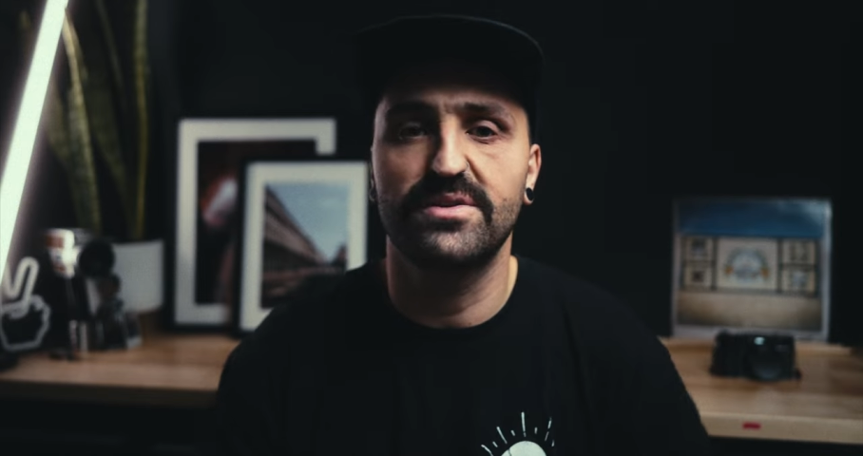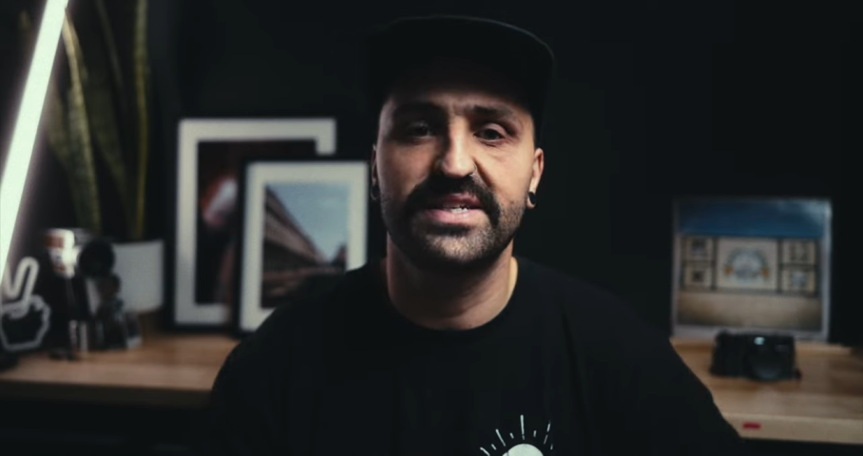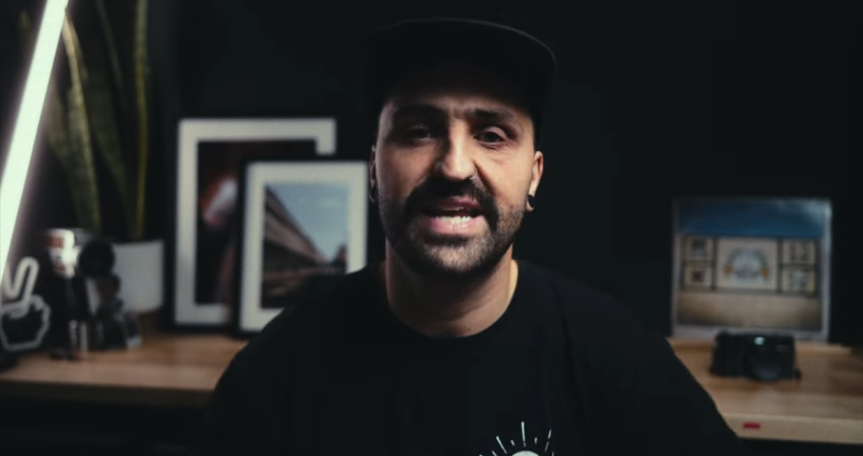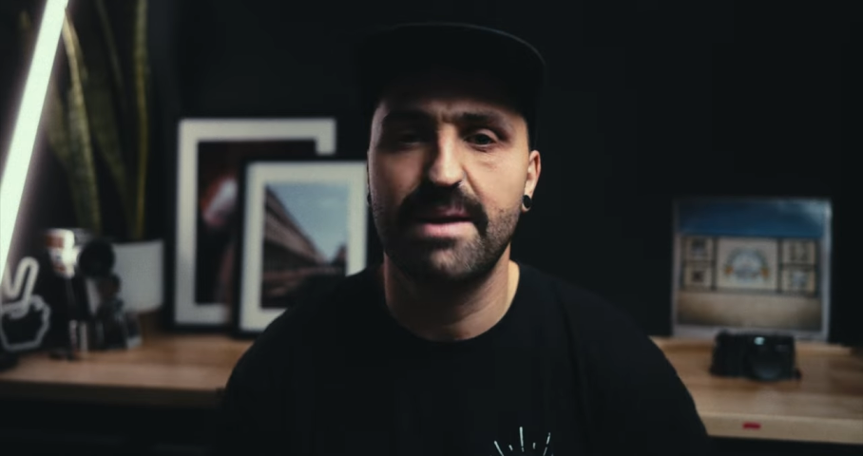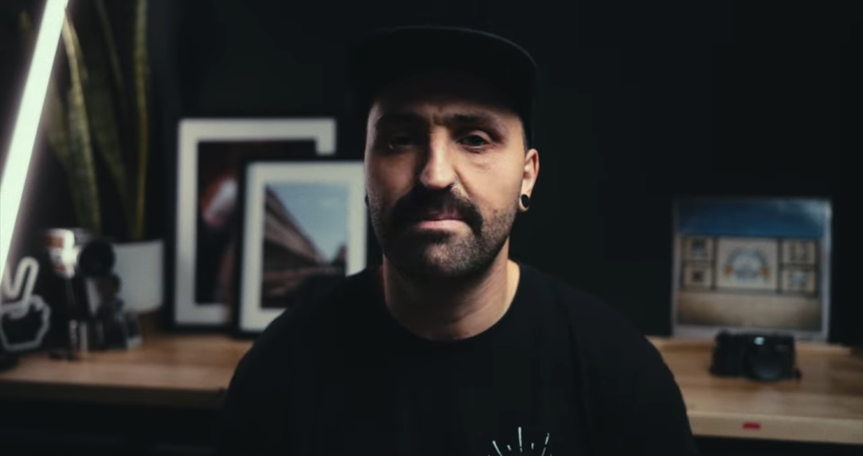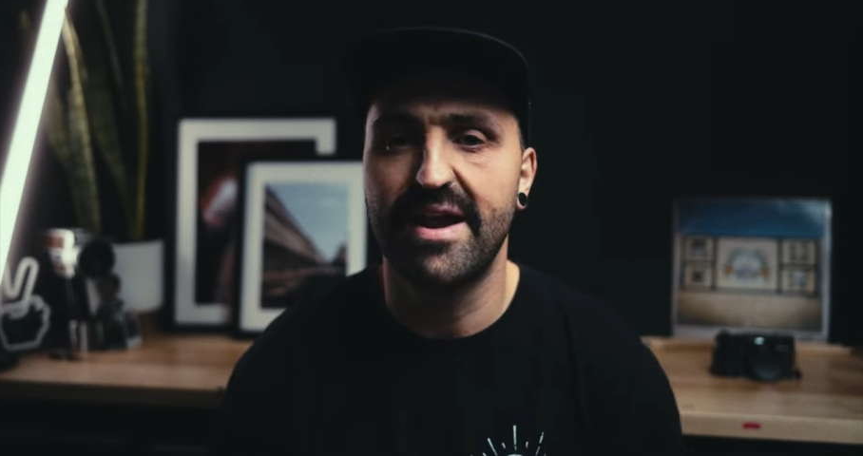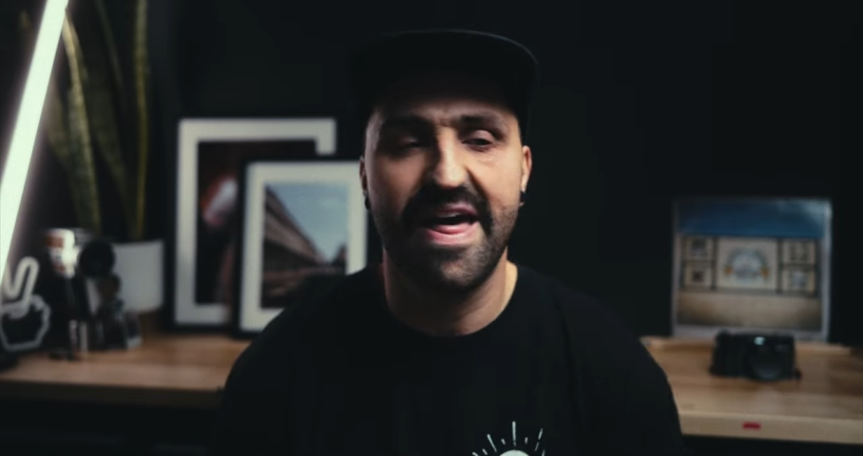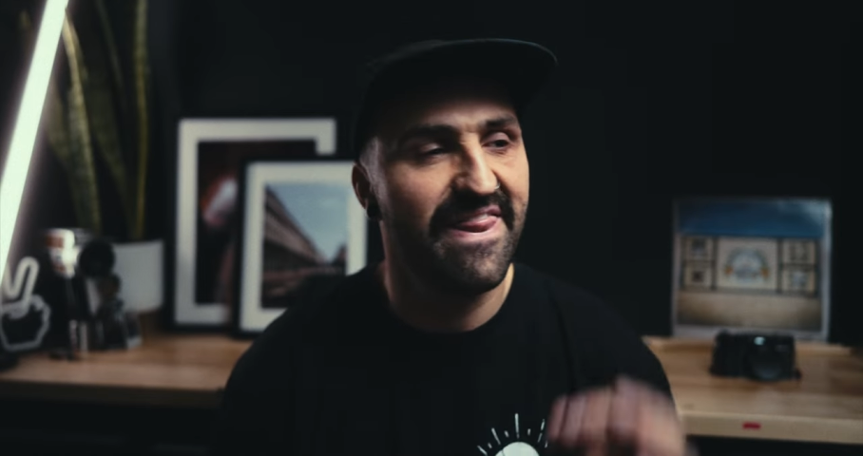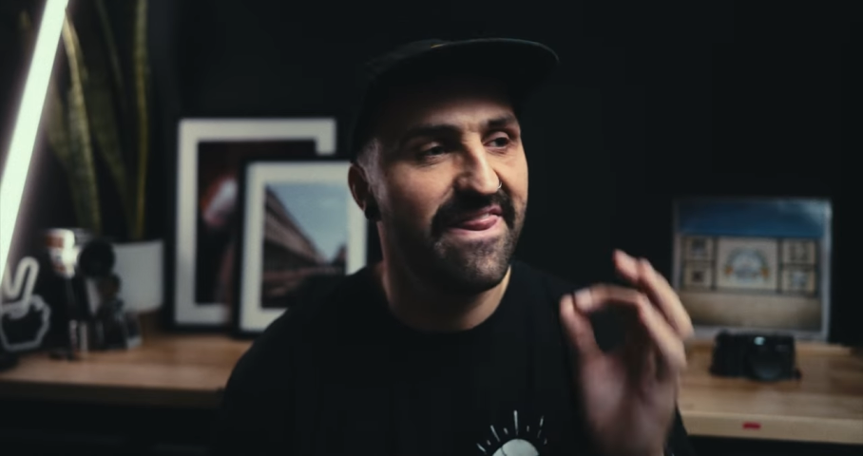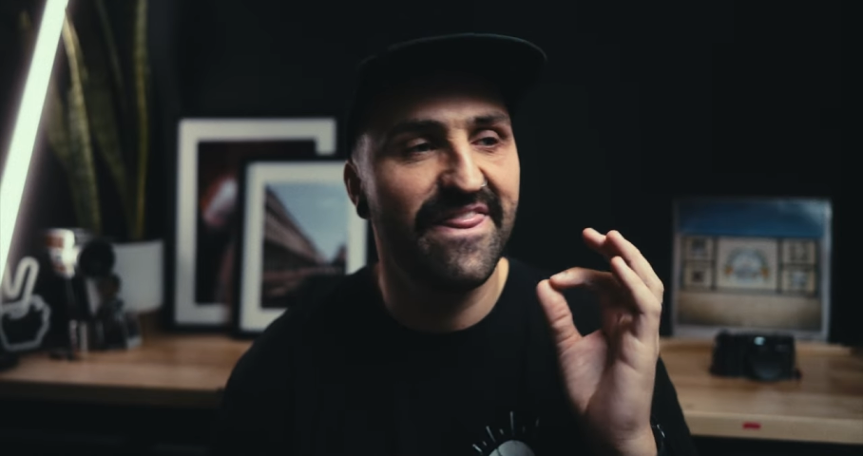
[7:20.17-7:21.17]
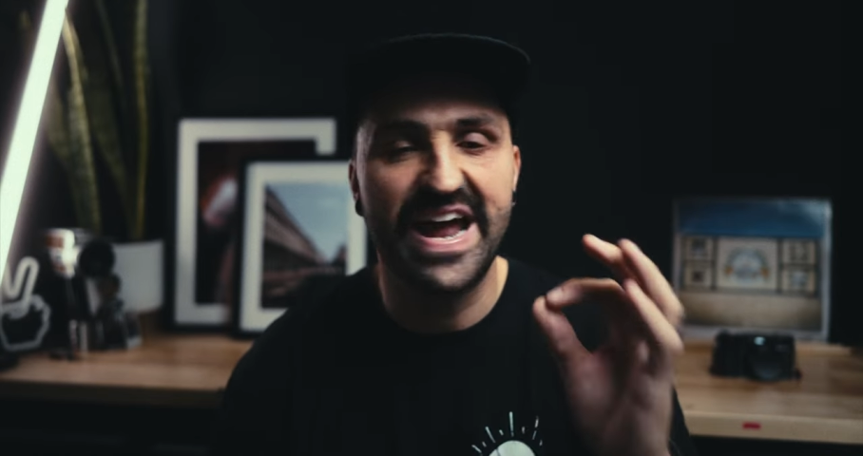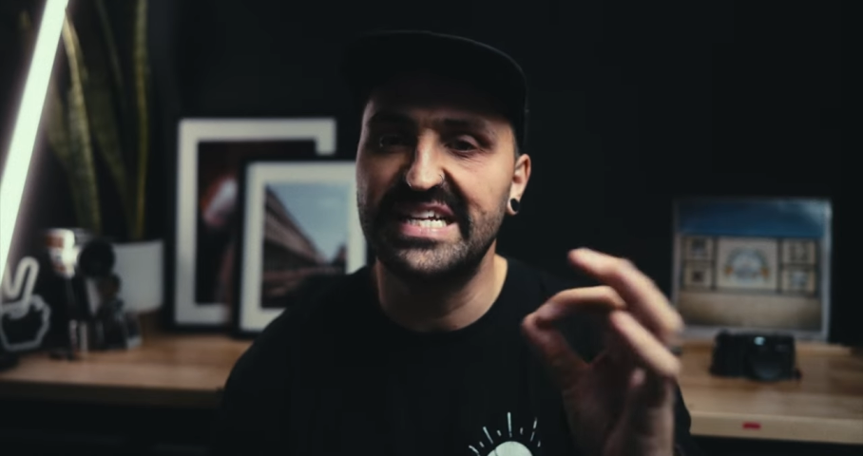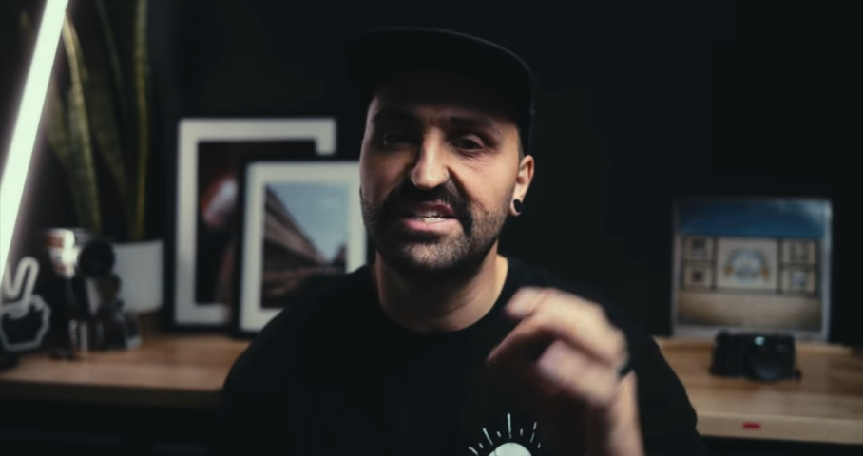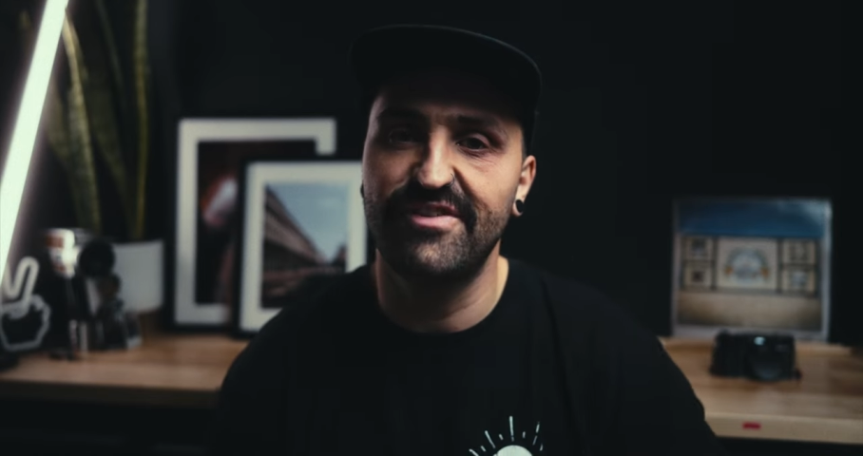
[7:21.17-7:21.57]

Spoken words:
onto camera. That is